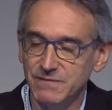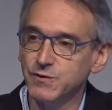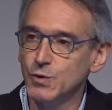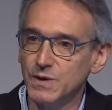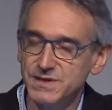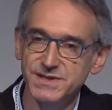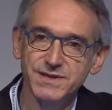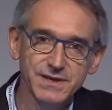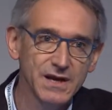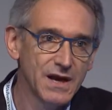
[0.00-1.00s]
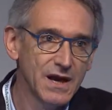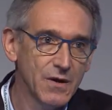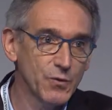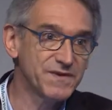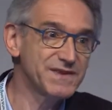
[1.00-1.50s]
fluency,
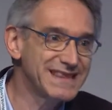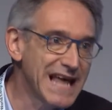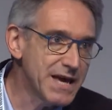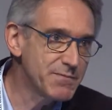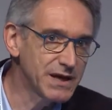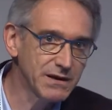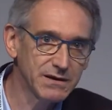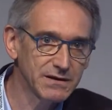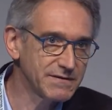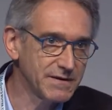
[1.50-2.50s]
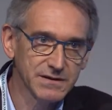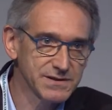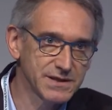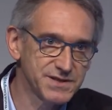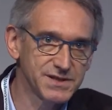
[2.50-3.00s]
with naming,
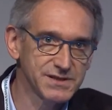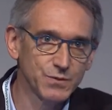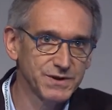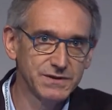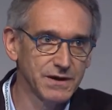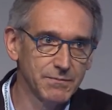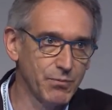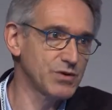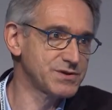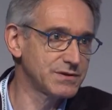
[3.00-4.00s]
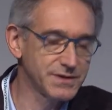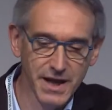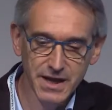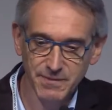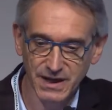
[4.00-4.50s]
such as with the Boston
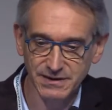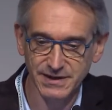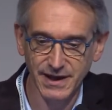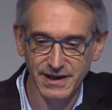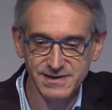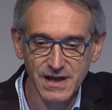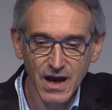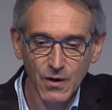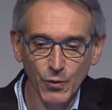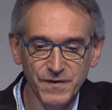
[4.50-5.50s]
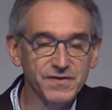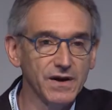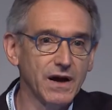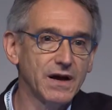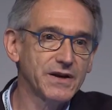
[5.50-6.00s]
naming test, with
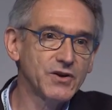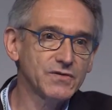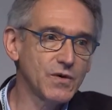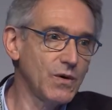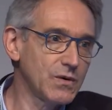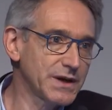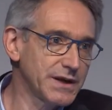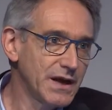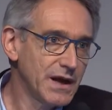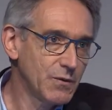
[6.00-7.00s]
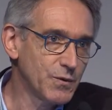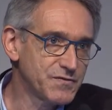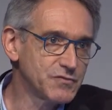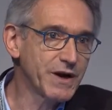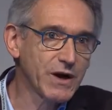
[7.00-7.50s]
not only with
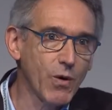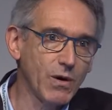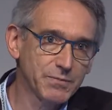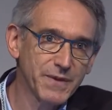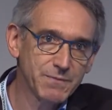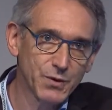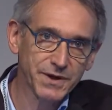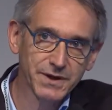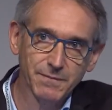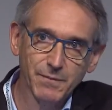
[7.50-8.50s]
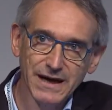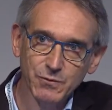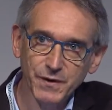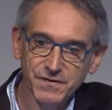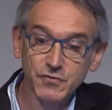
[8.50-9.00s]
recall memory, but
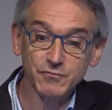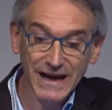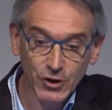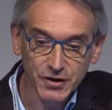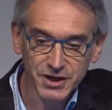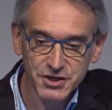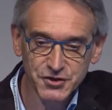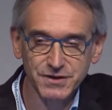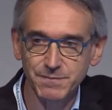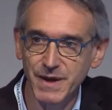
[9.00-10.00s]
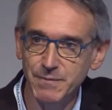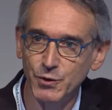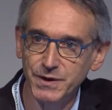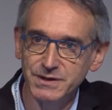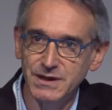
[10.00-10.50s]
with recognition
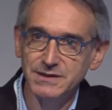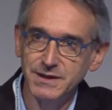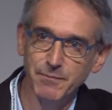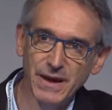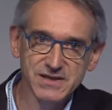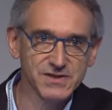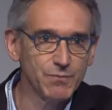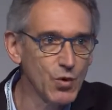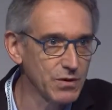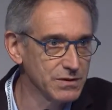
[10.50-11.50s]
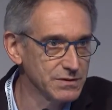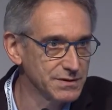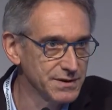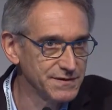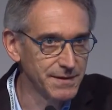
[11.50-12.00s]
memory that depends more
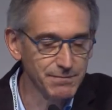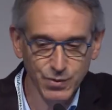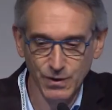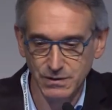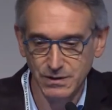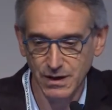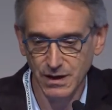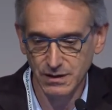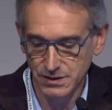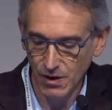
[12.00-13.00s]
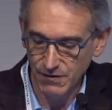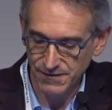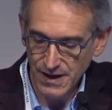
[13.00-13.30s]
on the temporal lobe,